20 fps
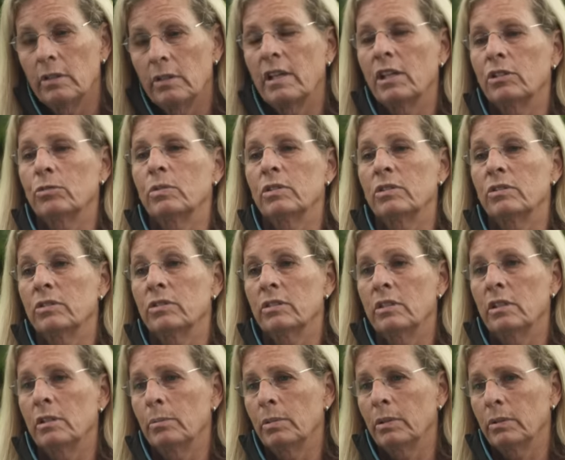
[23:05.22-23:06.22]
That's what
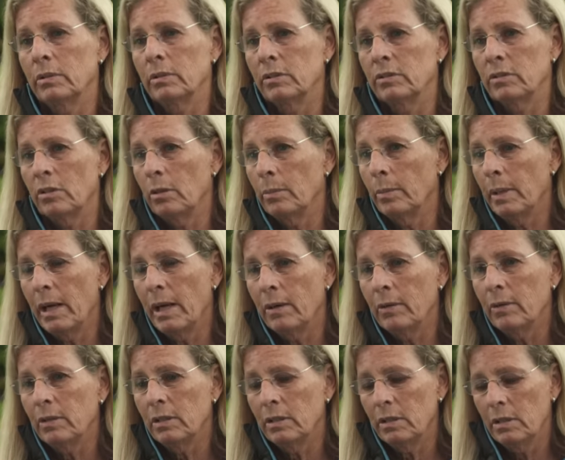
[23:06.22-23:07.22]
sustainability is all
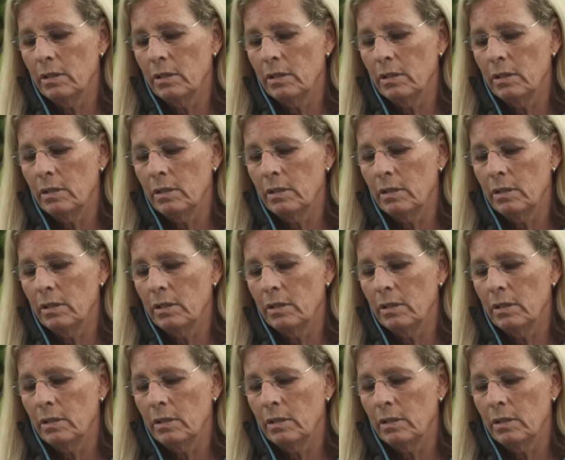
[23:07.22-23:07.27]
about.